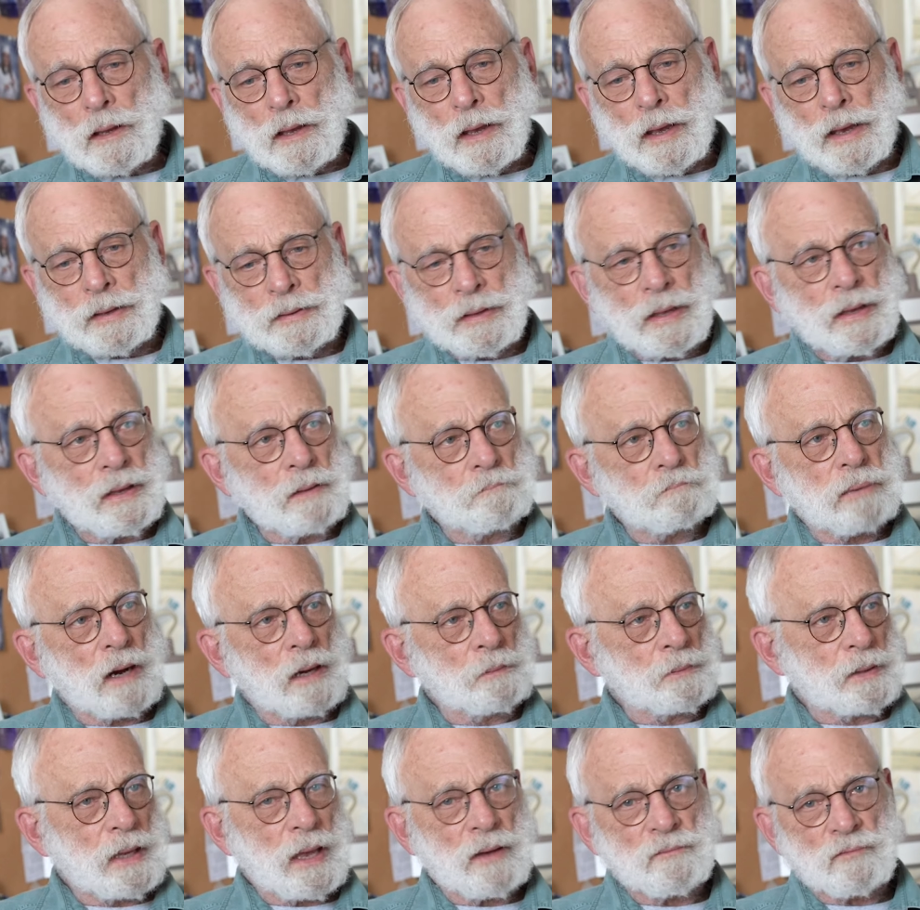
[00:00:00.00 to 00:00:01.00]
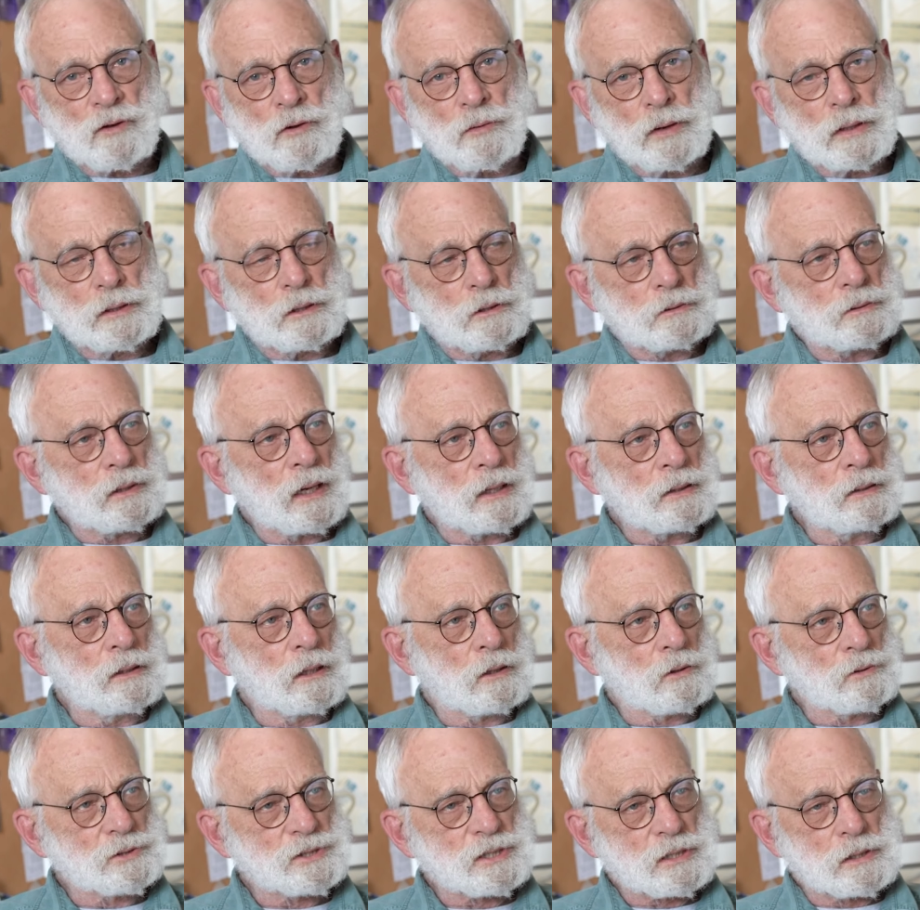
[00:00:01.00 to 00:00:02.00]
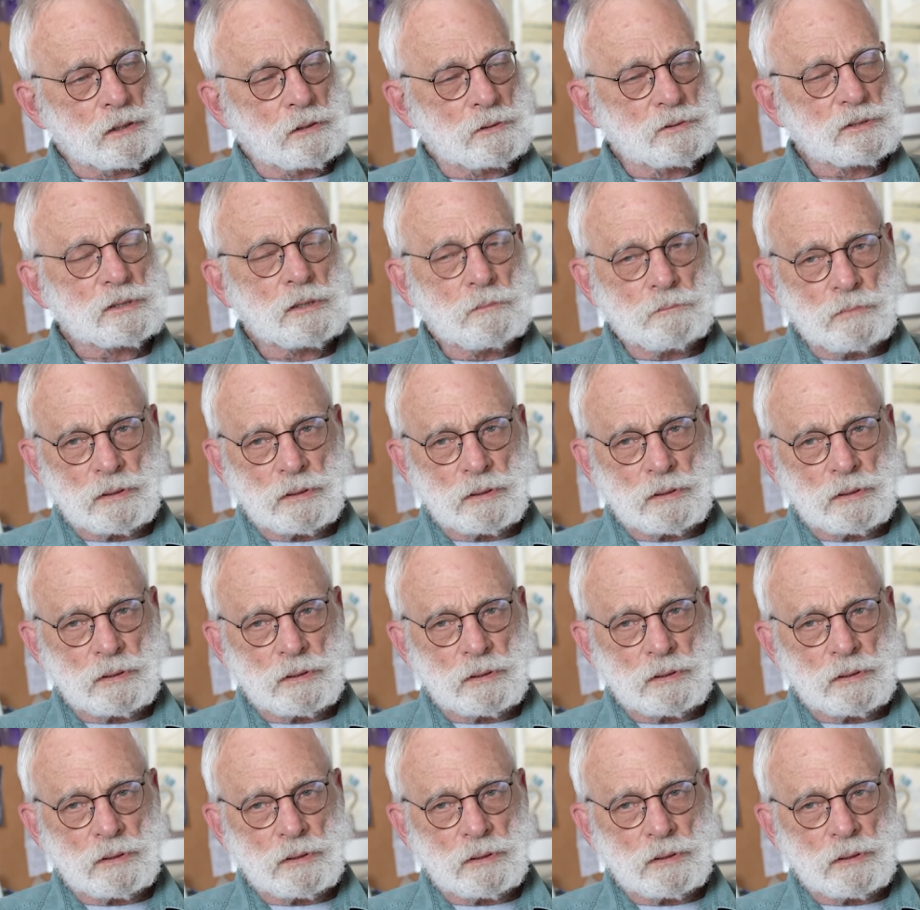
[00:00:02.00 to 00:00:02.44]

And they probably have greater technical skills.